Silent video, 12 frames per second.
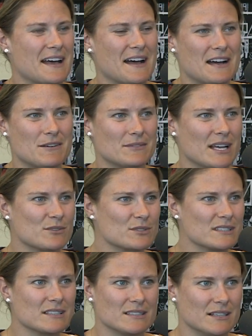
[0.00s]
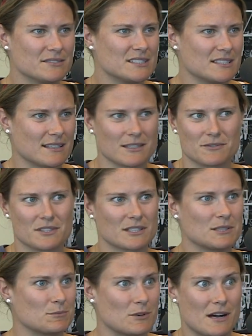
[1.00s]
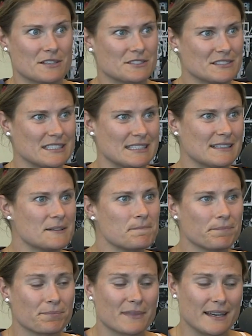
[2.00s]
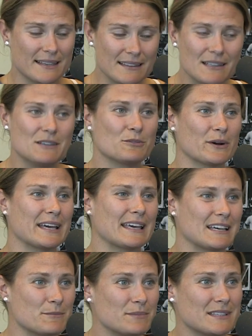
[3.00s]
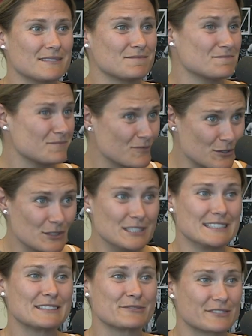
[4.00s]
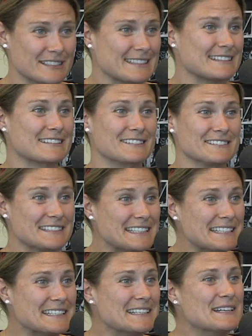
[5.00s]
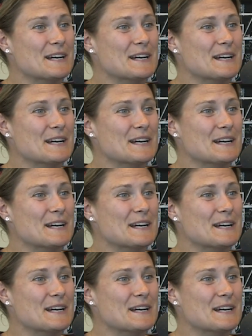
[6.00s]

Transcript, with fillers: um, and i really loved it i loved the camaraderie i didn't love waking up and really freaking early